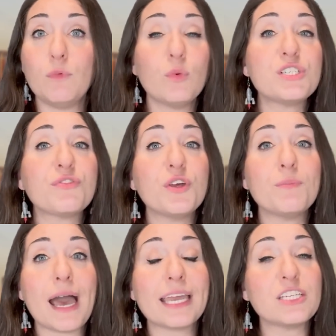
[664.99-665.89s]
which flew
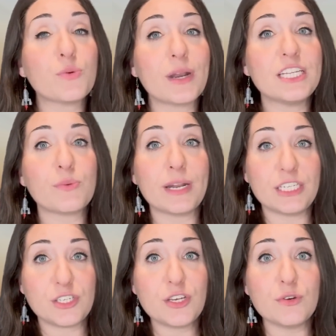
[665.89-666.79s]
back in
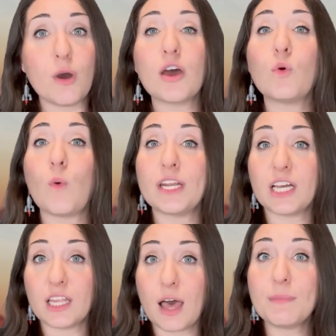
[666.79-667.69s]
2022 on a 1
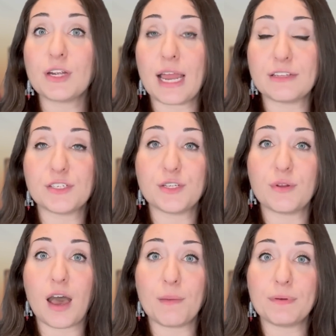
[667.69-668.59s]
kilometer altitude
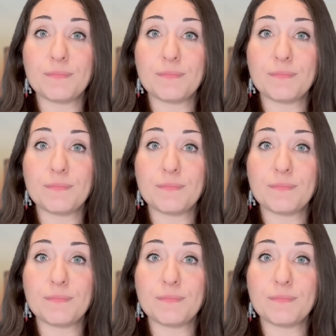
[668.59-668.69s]
hop.